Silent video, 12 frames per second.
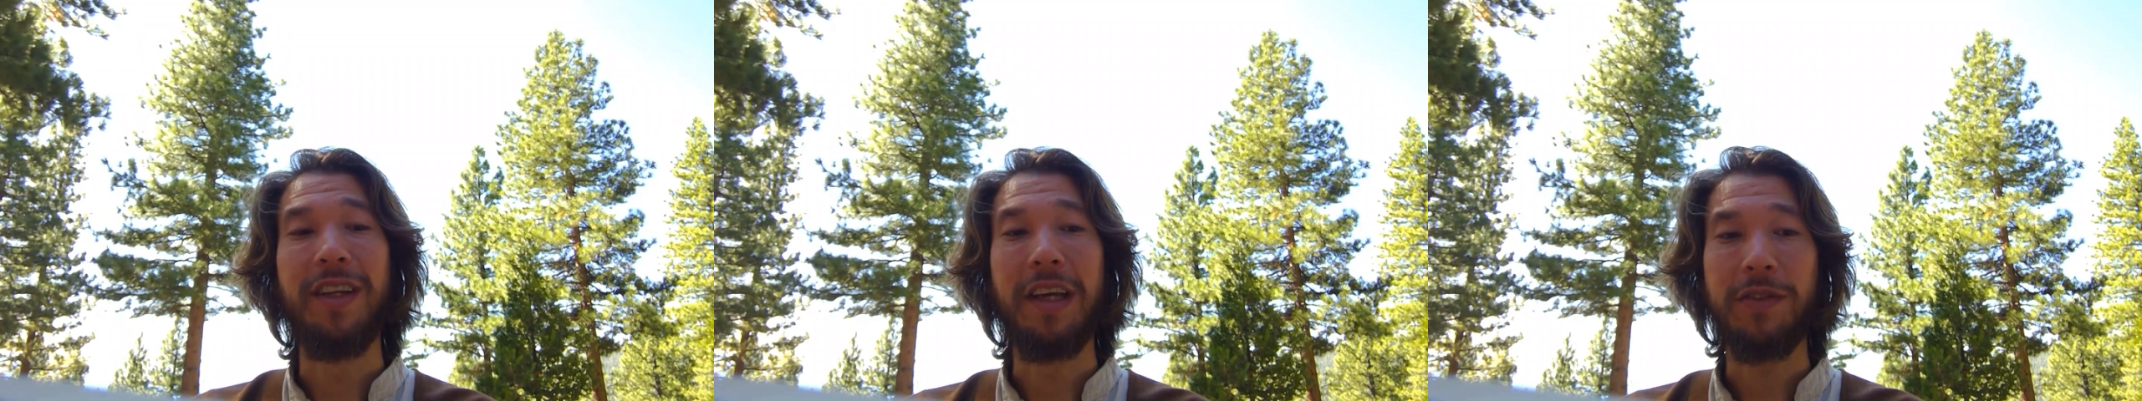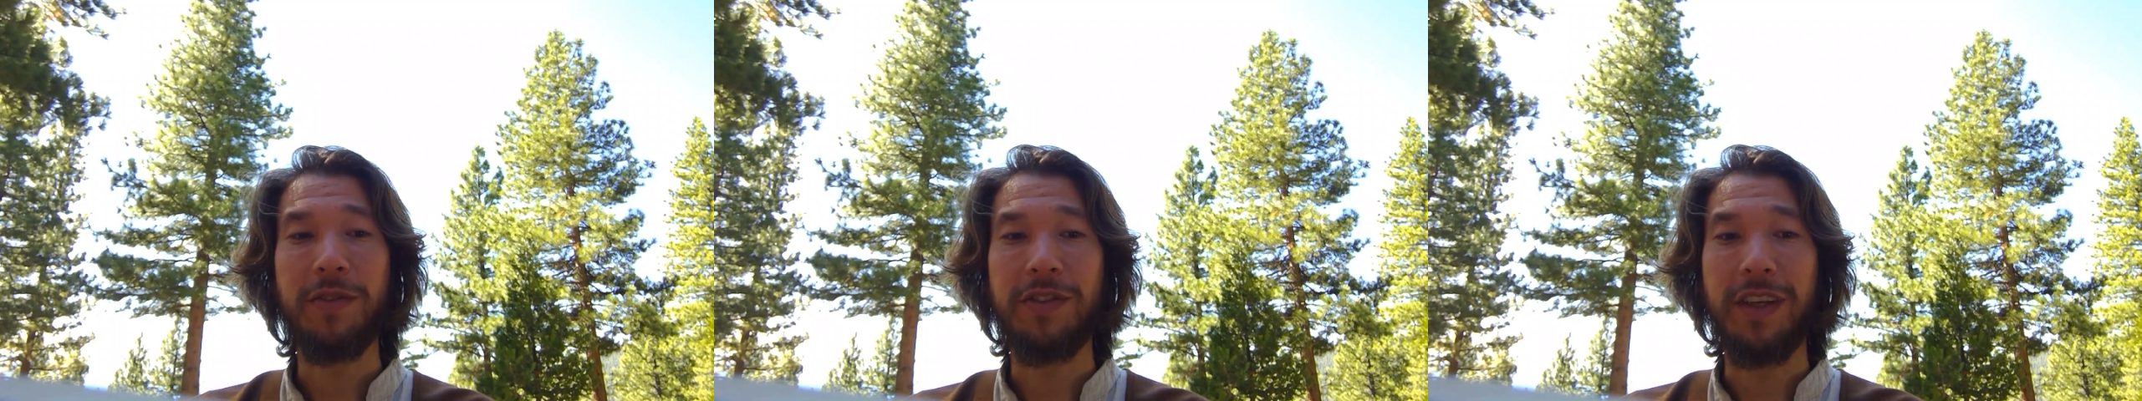
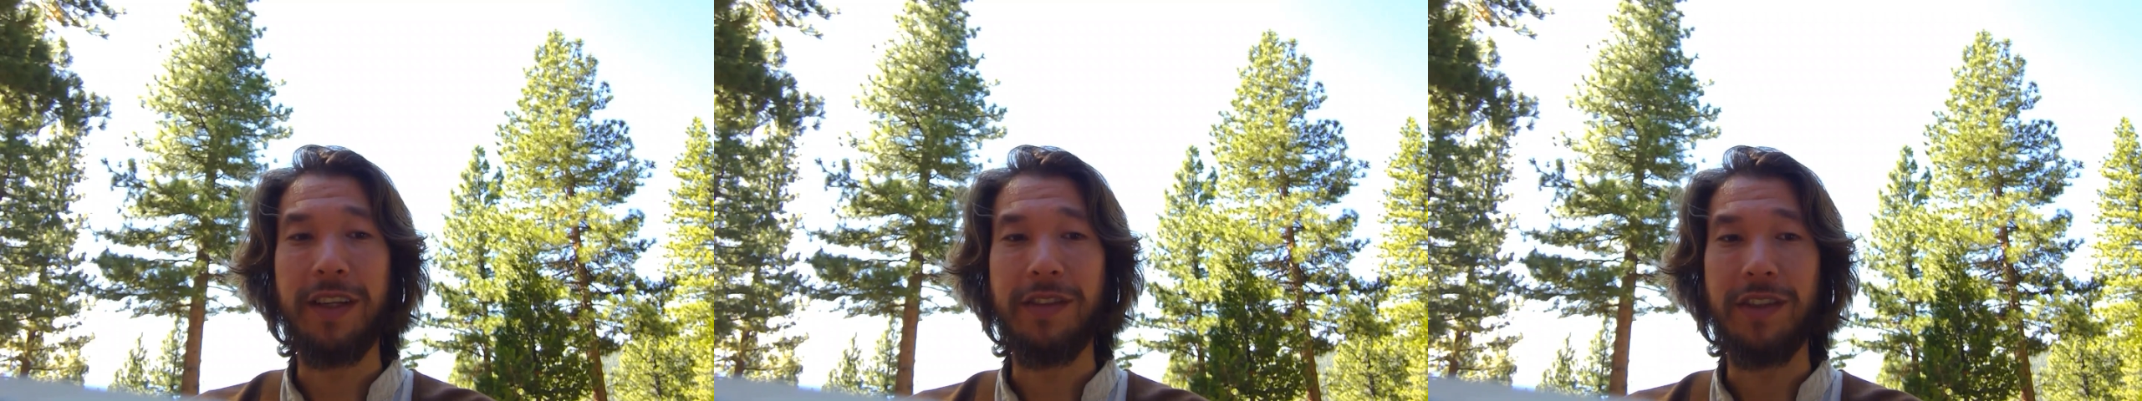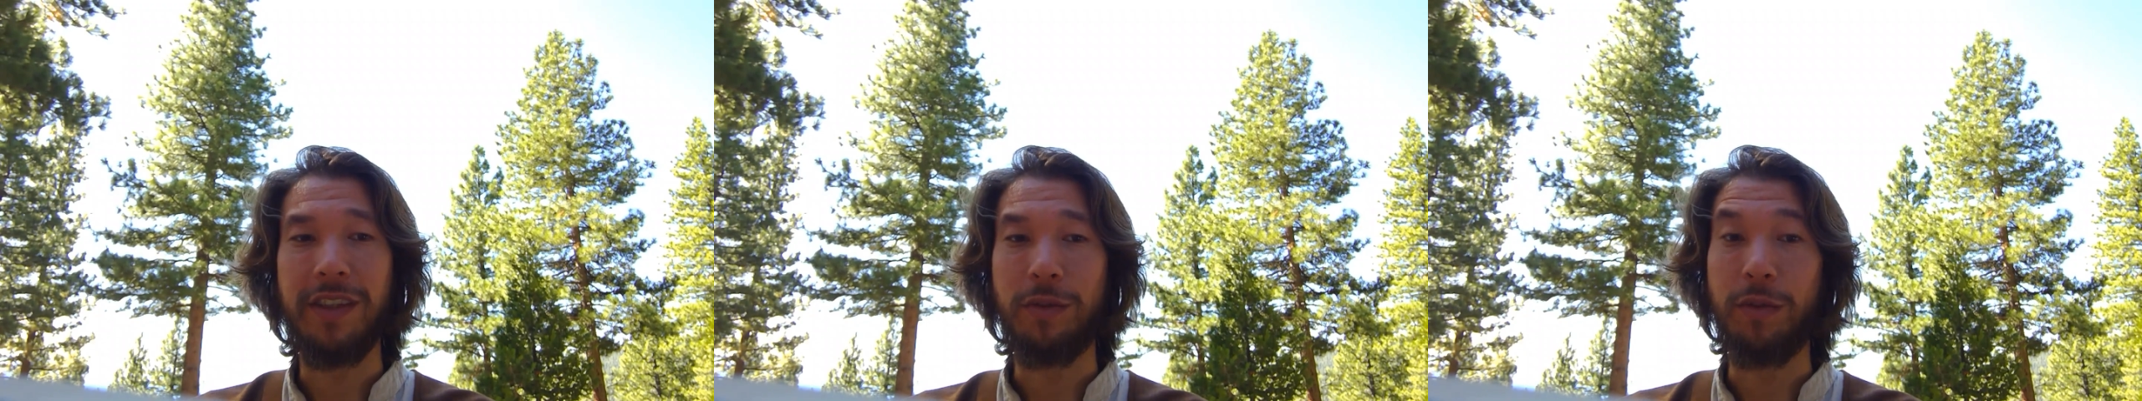exercise
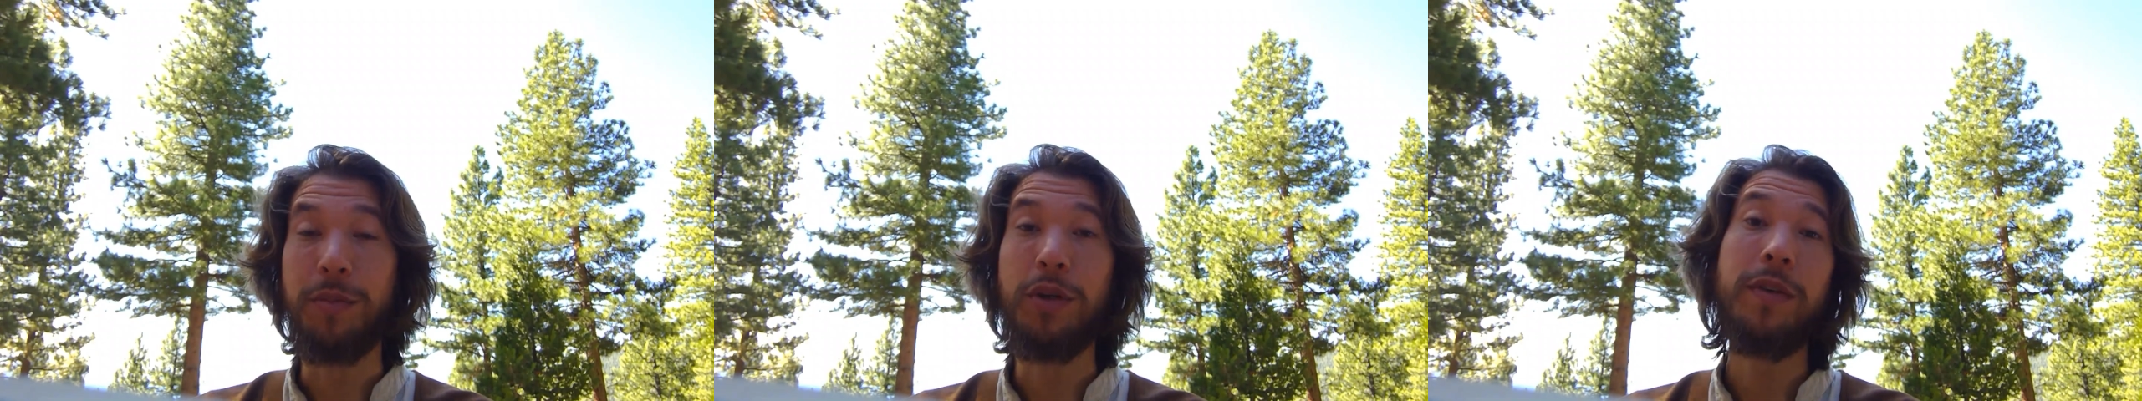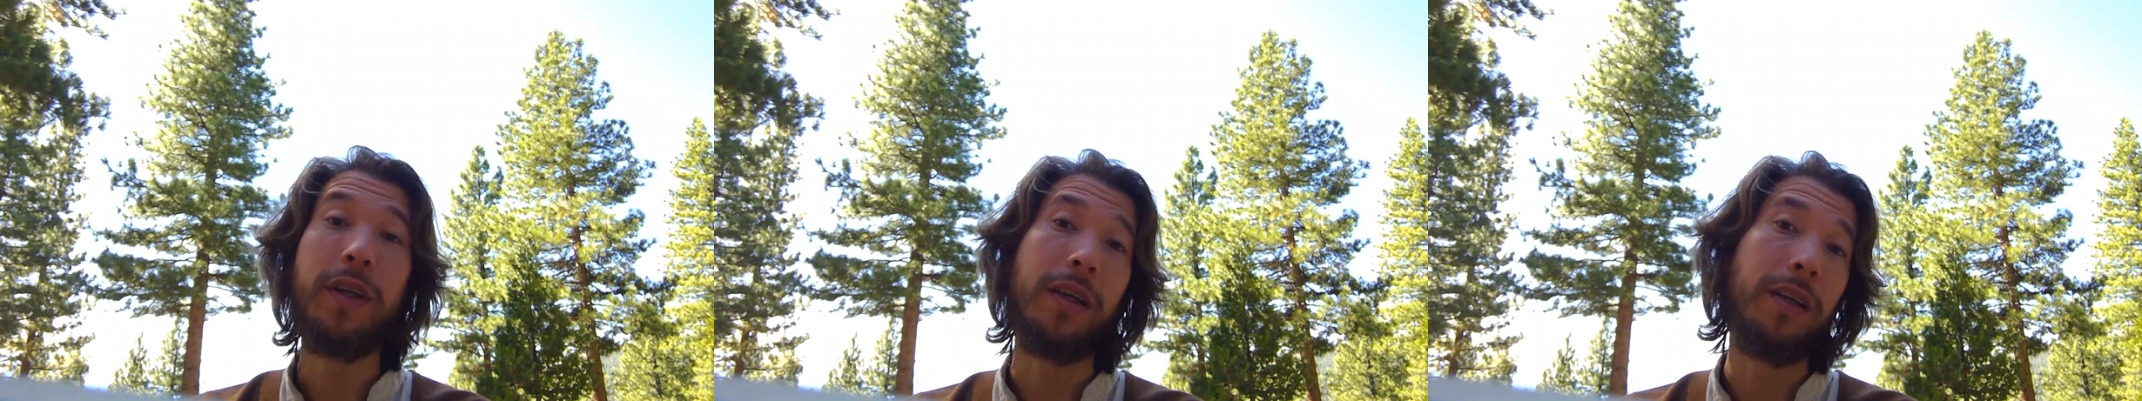in
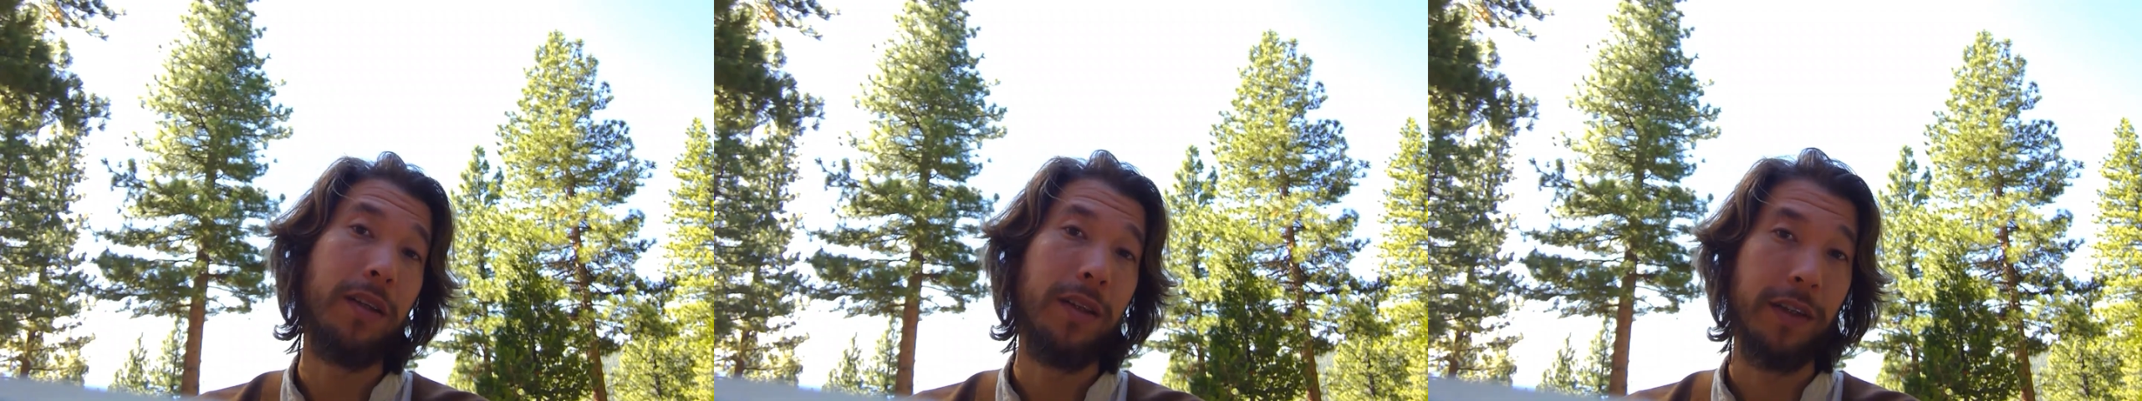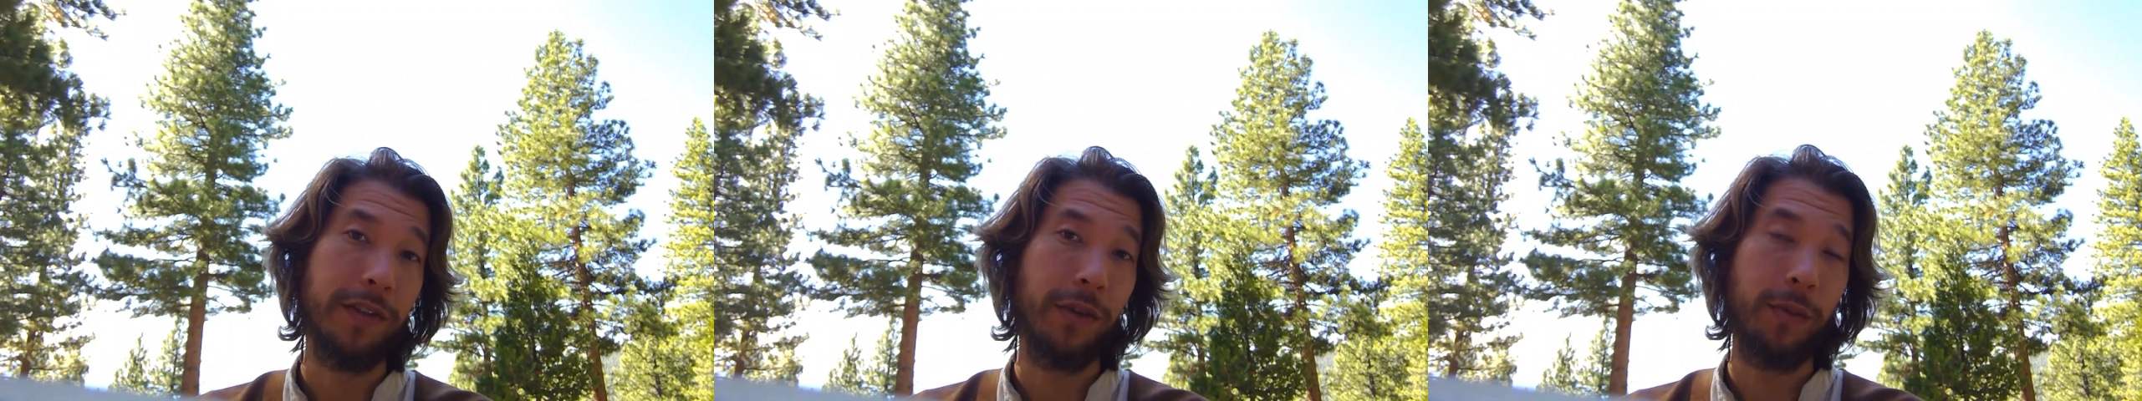removing
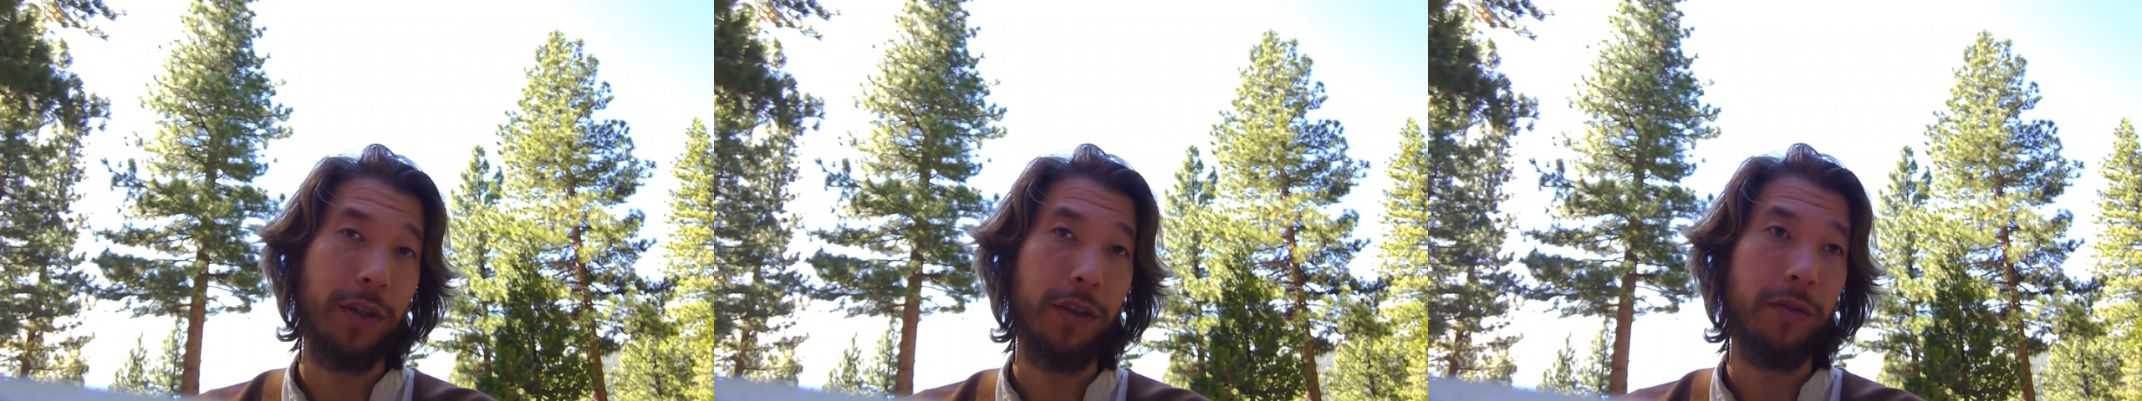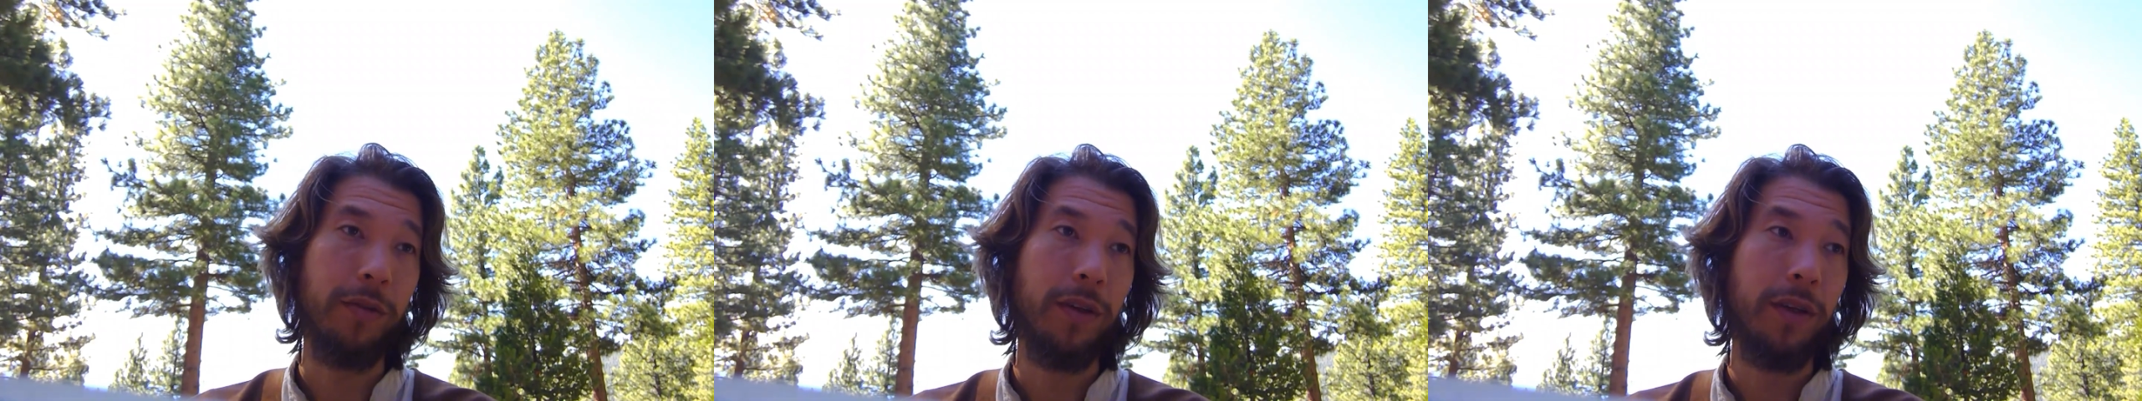things that we do,